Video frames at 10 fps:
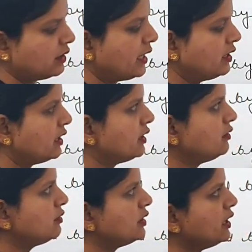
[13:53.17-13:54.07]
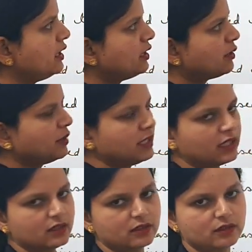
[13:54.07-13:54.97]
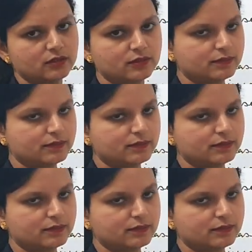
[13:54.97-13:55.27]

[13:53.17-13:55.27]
Then it is intermediate.